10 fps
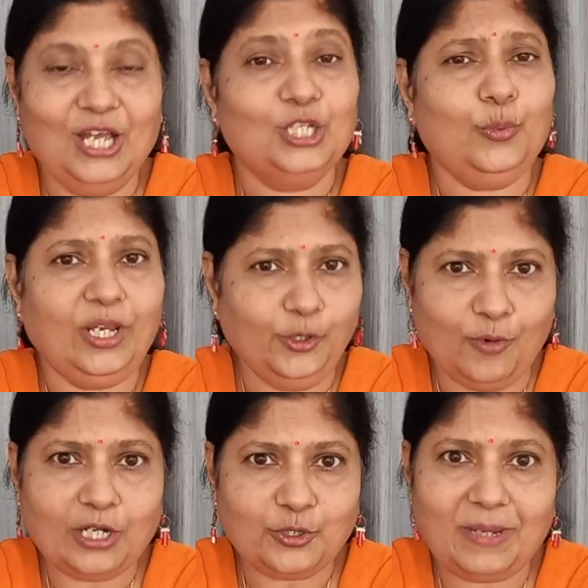So when you
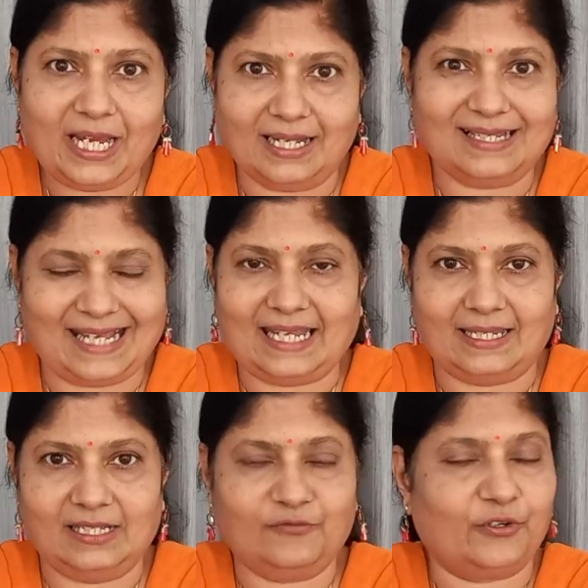want to make a
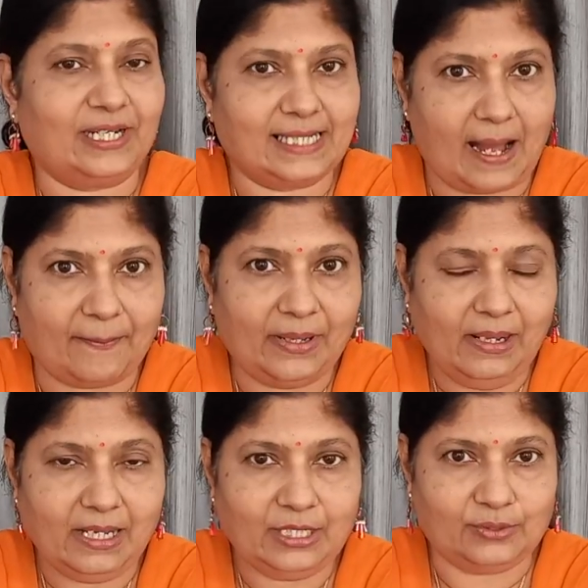sentence, for example,
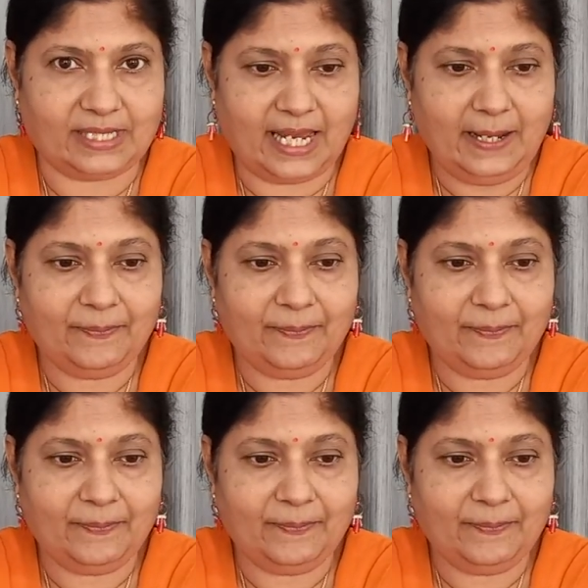you say,